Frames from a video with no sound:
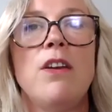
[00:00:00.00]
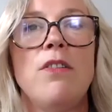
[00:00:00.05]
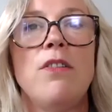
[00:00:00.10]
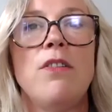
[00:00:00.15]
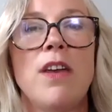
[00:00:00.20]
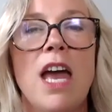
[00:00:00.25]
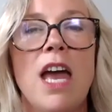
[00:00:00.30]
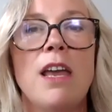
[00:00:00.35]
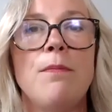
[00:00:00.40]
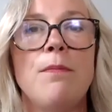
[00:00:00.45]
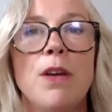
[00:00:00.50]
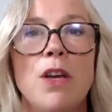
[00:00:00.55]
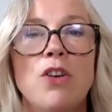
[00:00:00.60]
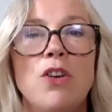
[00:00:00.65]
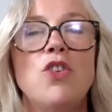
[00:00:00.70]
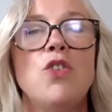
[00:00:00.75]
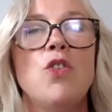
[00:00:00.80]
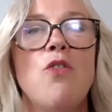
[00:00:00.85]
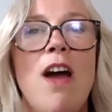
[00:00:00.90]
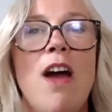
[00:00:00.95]
UK
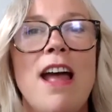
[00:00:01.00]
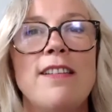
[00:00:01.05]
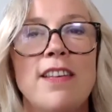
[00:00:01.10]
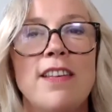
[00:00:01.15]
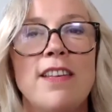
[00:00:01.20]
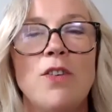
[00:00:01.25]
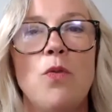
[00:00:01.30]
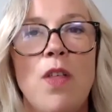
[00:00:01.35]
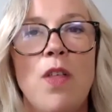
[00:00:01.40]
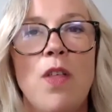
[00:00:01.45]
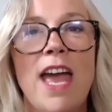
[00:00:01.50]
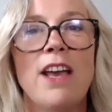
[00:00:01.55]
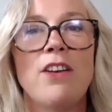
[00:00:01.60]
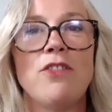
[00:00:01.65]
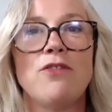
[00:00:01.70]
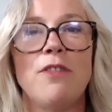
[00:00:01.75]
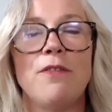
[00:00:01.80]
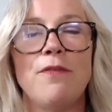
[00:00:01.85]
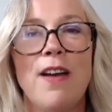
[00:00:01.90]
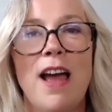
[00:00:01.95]
because you're adding all that
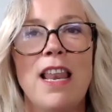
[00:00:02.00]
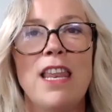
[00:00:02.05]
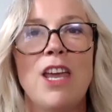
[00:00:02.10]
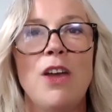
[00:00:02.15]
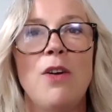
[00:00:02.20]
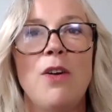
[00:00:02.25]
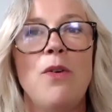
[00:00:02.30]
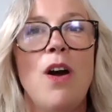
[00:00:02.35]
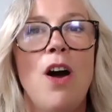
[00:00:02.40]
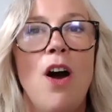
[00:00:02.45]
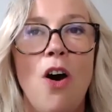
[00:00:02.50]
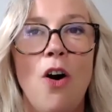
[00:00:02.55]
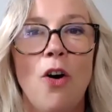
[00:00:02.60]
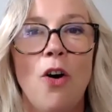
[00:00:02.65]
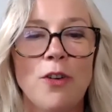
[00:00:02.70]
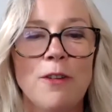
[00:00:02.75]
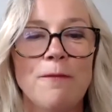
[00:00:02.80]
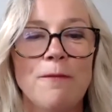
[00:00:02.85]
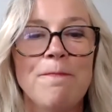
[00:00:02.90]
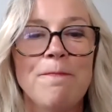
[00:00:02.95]
extra value
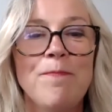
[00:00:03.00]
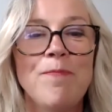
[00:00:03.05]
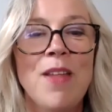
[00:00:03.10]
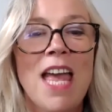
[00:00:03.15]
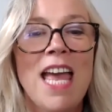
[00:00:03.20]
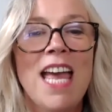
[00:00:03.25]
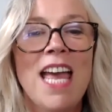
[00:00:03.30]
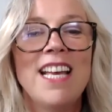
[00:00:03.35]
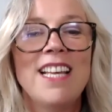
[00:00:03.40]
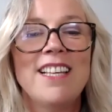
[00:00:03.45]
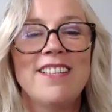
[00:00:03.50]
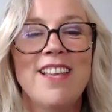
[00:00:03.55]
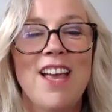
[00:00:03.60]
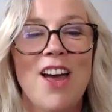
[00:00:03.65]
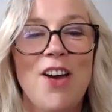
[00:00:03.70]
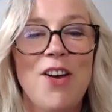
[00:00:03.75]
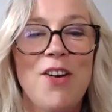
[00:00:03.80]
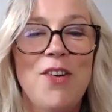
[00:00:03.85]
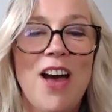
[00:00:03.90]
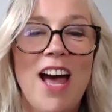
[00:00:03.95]
on.
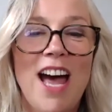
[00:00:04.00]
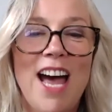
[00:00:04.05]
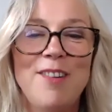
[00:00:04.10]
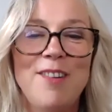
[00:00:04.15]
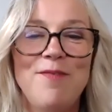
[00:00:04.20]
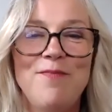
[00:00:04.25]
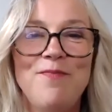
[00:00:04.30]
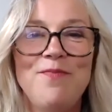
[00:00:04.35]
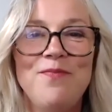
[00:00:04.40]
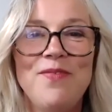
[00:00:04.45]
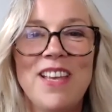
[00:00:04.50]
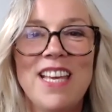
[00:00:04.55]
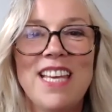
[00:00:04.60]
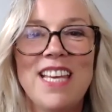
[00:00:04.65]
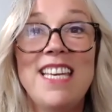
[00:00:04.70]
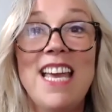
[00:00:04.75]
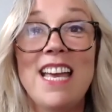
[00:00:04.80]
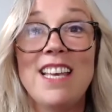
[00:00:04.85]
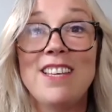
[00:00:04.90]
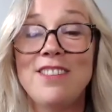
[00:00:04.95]
So
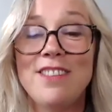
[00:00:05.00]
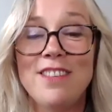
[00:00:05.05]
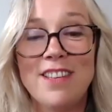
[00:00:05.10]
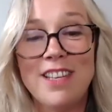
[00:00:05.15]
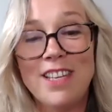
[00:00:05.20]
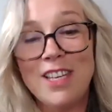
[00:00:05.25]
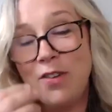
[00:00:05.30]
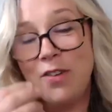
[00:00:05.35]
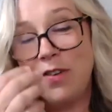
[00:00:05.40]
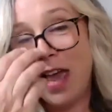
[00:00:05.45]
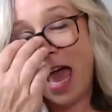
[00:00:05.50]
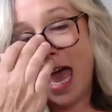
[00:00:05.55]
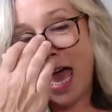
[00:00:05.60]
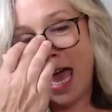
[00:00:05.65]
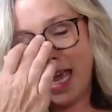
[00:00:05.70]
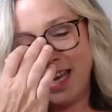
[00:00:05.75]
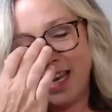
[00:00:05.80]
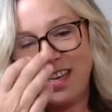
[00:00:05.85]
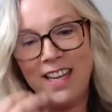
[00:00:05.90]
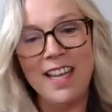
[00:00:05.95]
yes, you
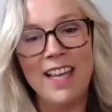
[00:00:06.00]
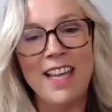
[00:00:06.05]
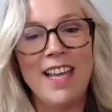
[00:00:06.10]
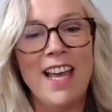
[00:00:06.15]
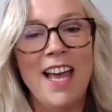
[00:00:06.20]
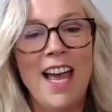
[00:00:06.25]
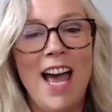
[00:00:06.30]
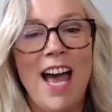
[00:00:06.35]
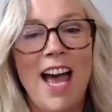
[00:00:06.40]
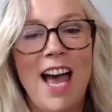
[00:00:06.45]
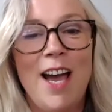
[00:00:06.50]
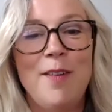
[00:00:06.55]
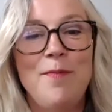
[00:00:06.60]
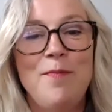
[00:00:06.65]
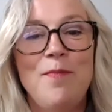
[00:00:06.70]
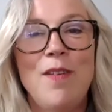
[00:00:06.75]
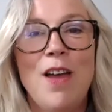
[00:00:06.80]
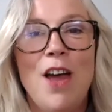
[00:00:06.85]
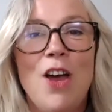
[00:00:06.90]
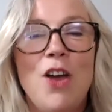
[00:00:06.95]
can.
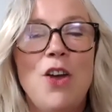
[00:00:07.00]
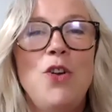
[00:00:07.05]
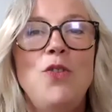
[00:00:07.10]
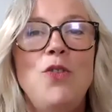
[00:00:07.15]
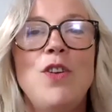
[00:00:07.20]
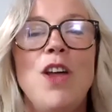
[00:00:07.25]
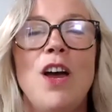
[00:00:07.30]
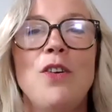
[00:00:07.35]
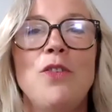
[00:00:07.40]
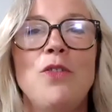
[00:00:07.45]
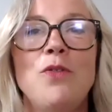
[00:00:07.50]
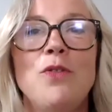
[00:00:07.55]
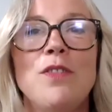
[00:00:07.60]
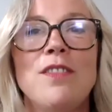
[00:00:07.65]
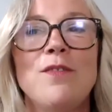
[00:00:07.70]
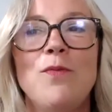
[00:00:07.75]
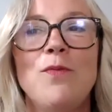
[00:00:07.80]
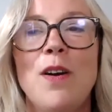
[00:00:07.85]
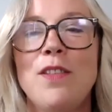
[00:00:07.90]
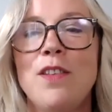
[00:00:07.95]
Who knows
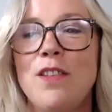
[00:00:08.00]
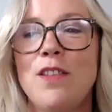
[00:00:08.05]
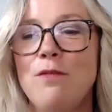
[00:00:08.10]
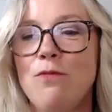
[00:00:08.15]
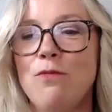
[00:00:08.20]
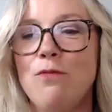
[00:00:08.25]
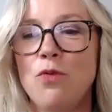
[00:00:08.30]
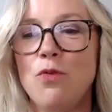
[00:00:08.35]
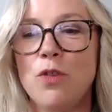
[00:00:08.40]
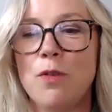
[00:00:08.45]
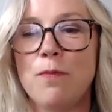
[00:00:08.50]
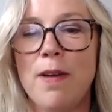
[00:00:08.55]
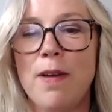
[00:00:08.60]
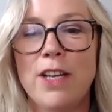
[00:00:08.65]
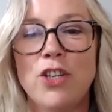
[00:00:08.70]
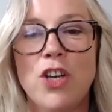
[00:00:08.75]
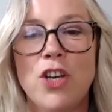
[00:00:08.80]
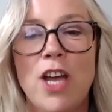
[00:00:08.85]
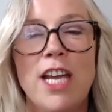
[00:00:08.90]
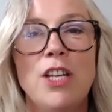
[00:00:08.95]
whether the rules may
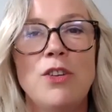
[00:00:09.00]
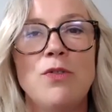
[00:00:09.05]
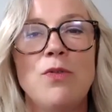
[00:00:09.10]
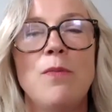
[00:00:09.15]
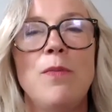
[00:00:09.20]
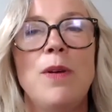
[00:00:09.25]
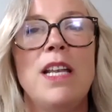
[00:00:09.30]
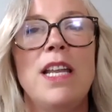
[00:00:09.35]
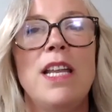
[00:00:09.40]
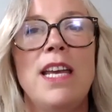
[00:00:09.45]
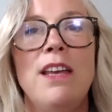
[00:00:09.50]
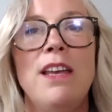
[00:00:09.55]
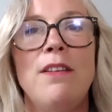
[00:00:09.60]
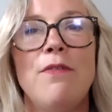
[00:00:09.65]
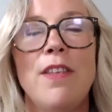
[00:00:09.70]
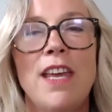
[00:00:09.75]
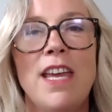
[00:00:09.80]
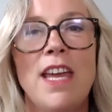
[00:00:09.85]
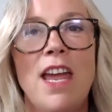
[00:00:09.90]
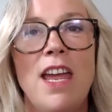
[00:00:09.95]
change when we leave
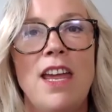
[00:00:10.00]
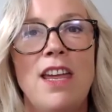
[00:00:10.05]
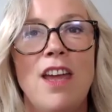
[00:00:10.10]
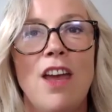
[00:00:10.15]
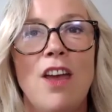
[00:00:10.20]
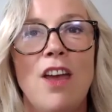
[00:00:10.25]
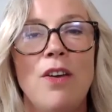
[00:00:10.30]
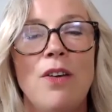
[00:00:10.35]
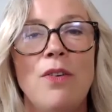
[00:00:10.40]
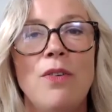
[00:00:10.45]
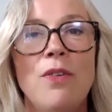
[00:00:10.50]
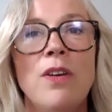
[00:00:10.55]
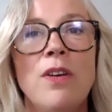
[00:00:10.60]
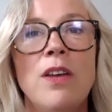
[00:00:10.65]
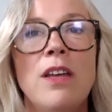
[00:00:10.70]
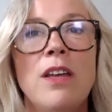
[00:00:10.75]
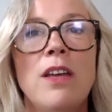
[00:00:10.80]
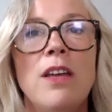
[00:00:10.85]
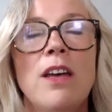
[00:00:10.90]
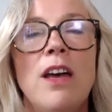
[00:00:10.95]
the EU
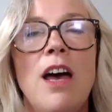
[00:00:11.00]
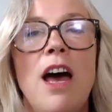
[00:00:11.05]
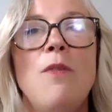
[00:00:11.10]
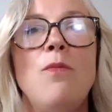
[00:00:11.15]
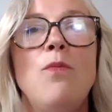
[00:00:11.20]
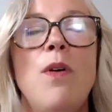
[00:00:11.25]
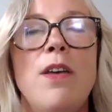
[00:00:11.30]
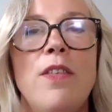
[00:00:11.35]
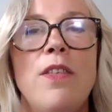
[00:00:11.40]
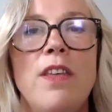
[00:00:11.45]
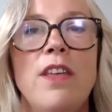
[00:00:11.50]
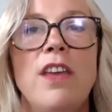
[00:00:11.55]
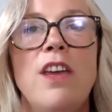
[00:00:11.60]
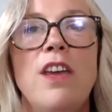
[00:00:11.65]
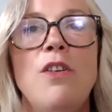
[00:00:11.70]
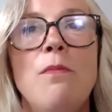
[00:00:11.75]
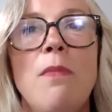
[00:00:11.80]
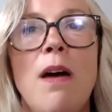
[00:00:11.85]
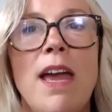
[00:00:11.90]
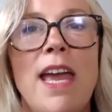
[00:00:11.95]
and whether
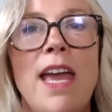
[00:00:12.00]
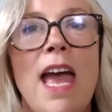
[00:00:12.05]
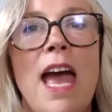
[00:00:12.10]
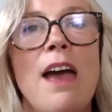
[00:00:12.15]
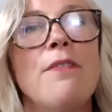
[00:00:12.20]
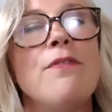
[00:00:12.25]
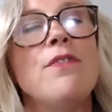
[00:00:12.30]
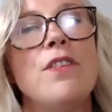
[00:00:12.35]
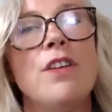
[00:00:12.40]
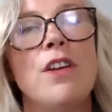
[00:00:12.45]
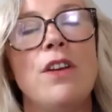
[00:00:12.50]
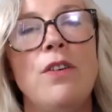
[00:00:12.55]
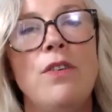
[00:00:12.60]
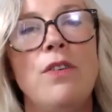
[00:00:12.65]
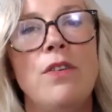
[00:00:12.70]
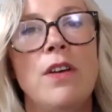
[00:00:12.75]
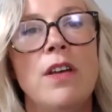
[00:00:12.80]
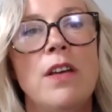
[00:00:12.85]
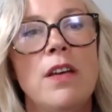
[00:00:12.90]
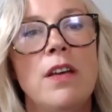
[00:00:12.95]
you may have to
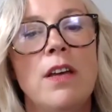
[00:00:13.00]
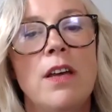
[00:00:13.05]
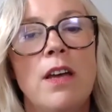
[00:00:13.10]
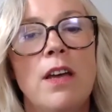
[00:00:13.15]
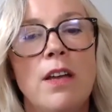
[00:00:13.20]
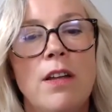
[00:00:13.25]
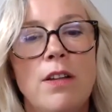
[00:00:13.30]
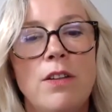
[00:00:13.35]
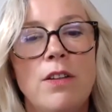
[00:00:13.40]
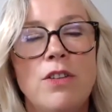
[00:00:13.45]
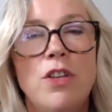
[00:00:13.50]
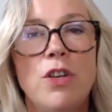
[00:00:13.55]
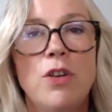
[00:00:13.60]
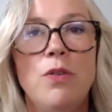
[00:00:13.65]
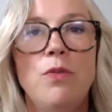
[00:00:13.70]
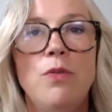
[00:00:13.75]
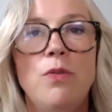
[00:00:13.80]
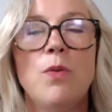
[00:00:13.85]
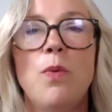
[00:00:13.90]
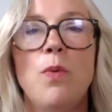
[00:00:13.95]

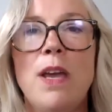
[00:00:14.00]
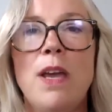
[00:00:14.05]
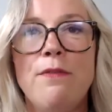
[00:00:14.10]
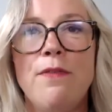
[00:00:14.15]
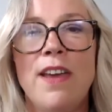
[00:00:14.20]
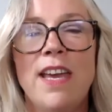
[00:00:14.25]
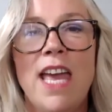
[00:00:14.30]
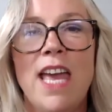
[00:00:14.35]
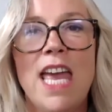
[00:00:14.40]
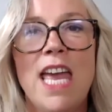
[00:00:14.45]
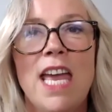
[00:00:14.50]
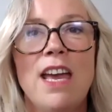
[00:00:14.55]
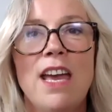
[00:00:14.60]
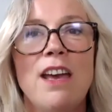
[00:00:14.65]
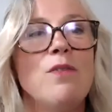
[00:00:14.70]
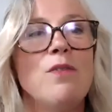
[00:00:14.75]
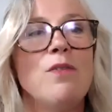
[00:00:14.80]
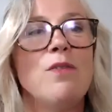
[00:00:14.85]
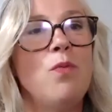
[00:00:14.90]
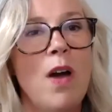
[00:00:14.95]
do the weaving here
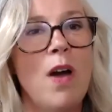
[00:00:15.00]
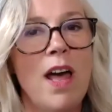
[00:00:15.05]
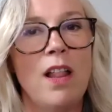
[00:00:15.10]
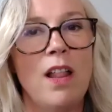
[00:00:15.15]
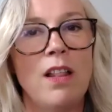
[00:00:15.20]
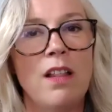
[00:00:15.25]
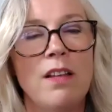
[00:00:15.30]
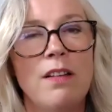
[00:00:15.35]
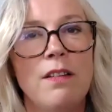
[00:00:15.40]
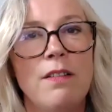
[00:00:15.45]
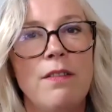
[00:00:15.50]
as well